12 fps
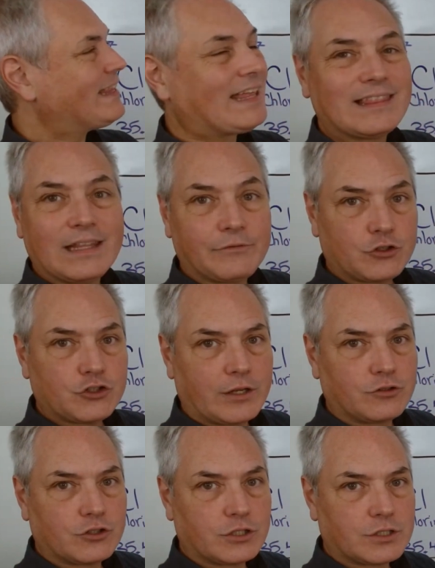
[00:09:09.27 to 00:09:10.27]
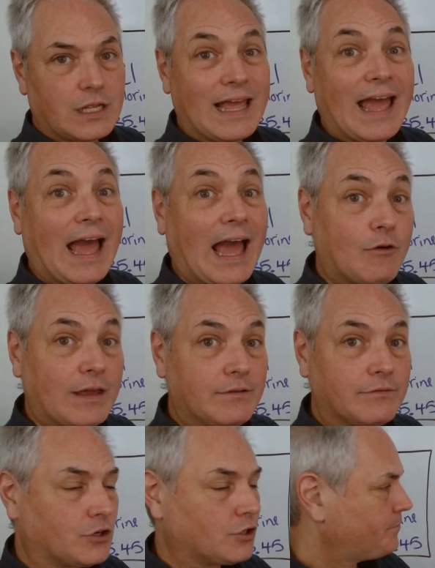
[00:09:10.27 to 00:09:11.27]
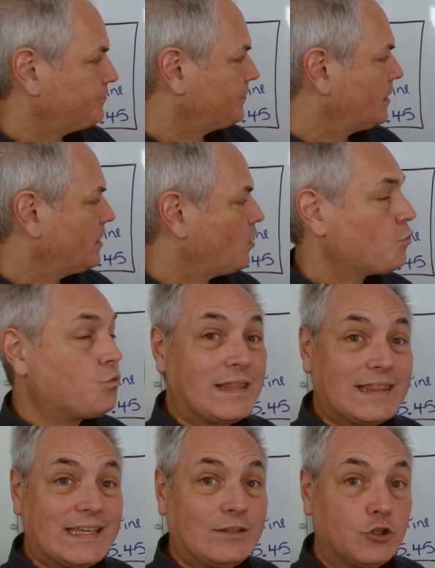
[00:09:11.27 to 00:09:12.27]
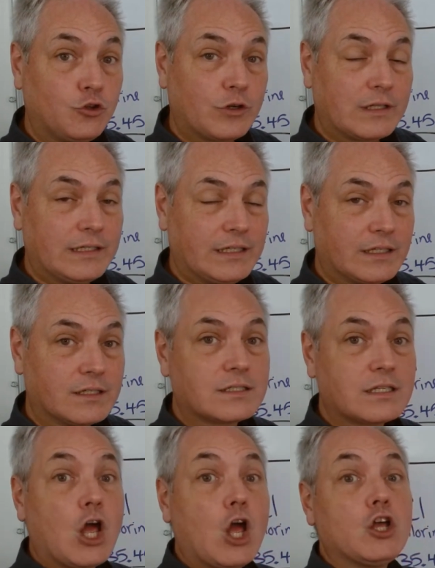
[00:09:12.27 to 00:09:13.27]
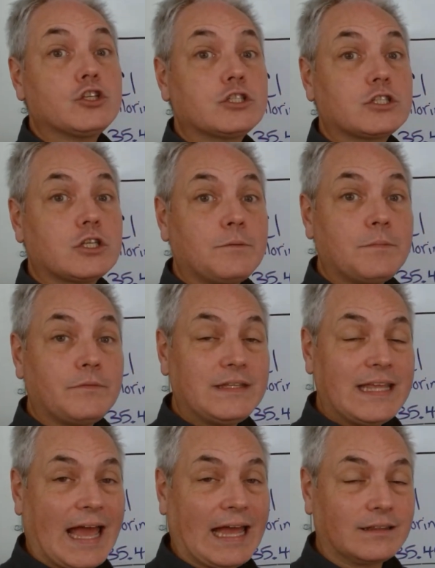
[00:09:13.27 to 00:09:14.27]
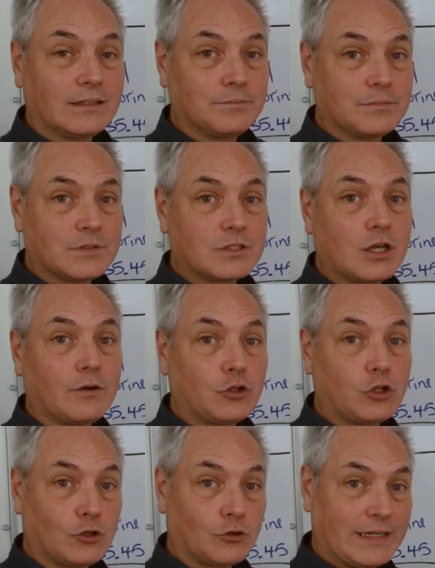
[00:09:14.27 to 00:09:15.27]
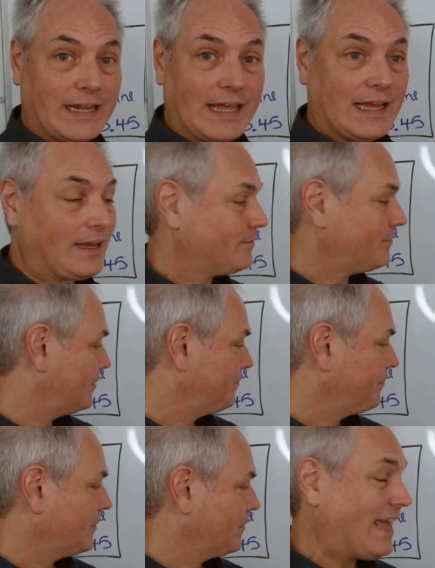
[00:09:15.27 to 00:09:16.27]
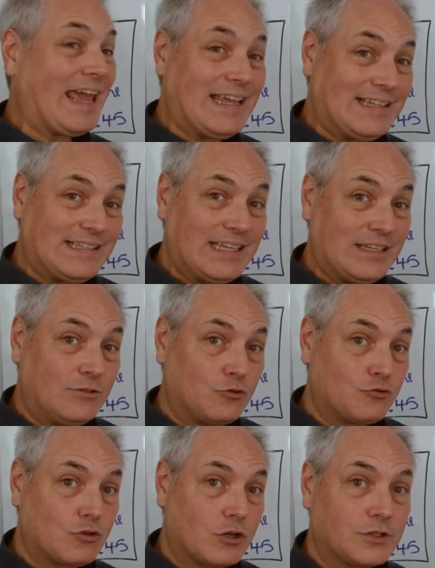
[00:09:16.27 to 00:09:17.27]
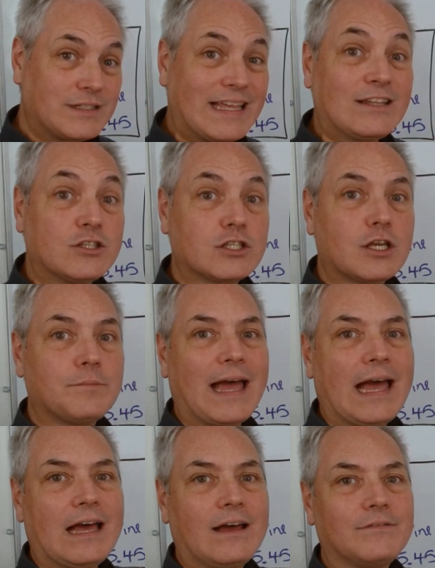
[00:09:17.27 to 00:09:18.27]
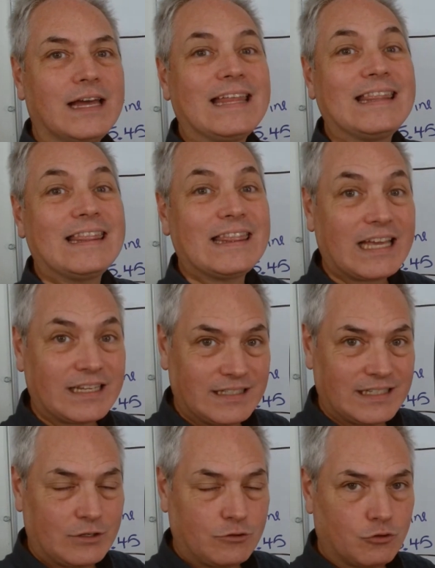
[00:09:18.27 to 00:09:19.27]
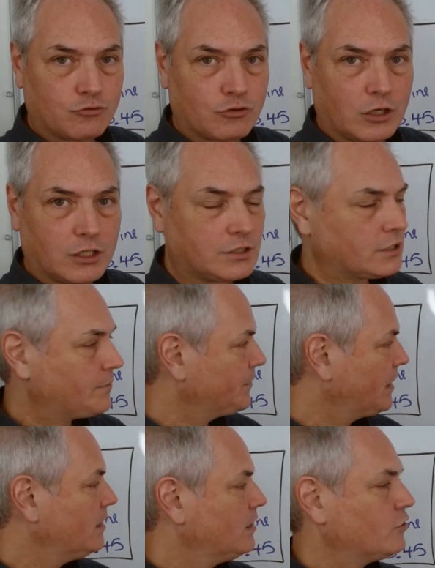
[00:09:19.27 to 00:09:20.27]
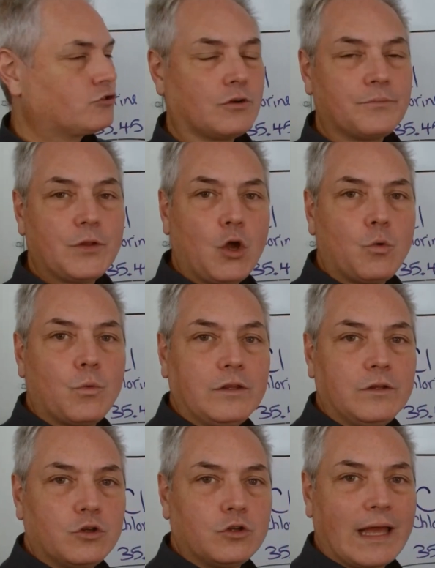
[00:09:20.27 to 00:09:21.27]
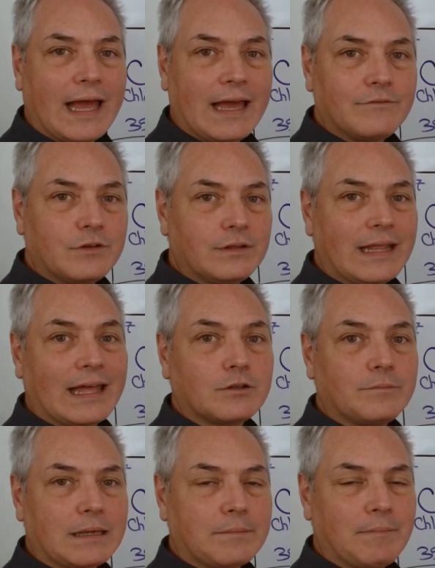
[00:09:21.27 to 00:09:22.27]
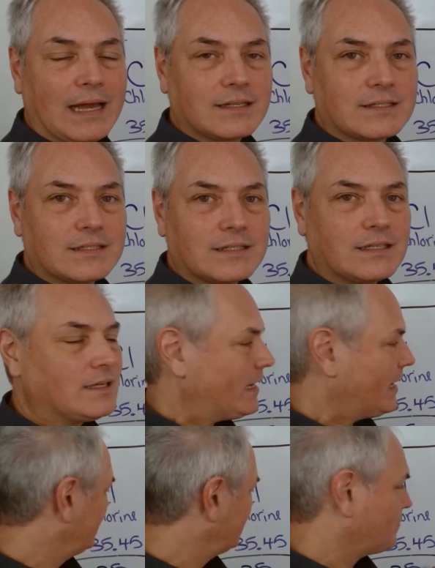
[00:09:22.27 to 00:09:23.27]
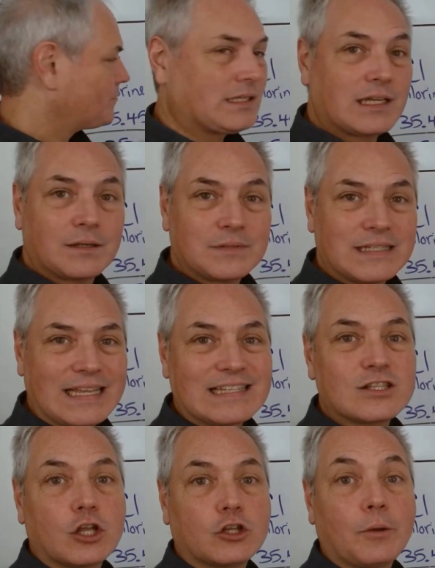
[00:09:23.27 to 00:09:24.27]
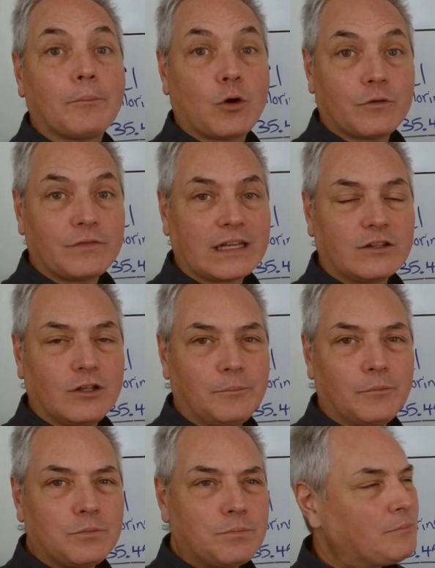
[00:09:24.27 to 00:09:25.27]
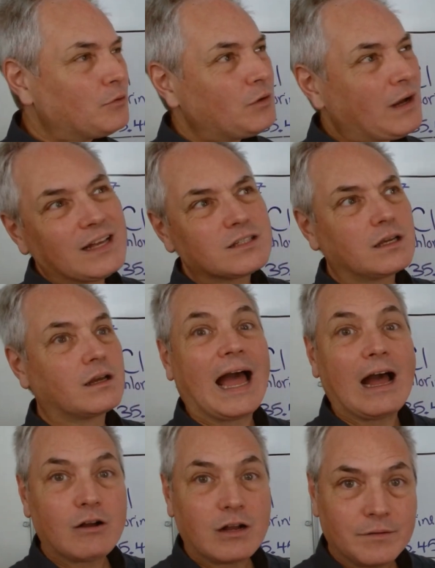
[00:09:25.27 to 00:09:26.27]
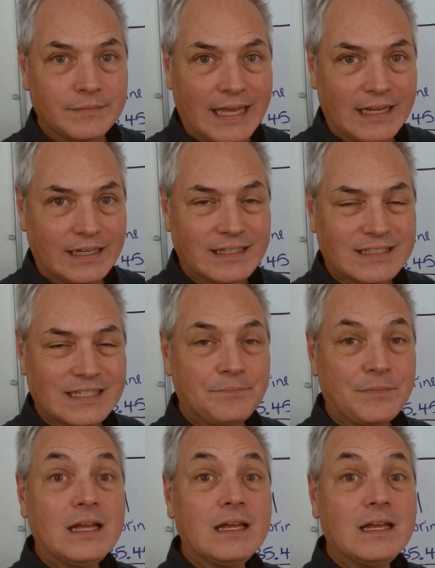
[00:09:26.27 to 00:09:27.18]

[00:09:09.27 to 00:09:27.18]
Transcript: That never changes. However, within the nucleus, some of the atoms of chlorine have 18 neutrons and some have 19 neutrons. So when you have an atomic mass, and sometimes it's not a perfect number, people ask, how come that is?